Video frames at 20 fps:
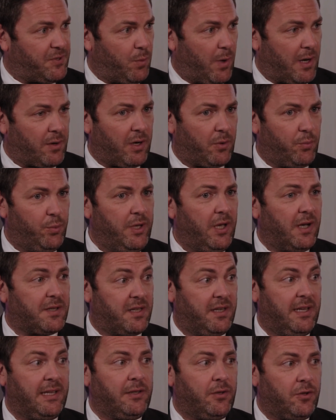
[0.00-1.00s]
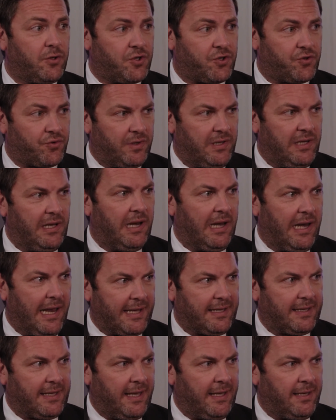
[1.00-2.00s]
where are we as an industry
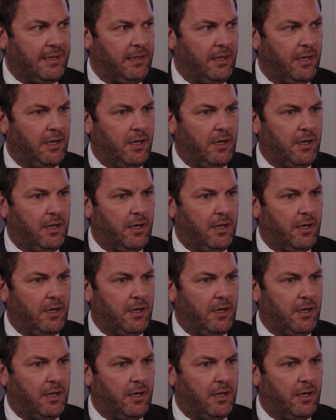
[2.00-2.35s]
lacking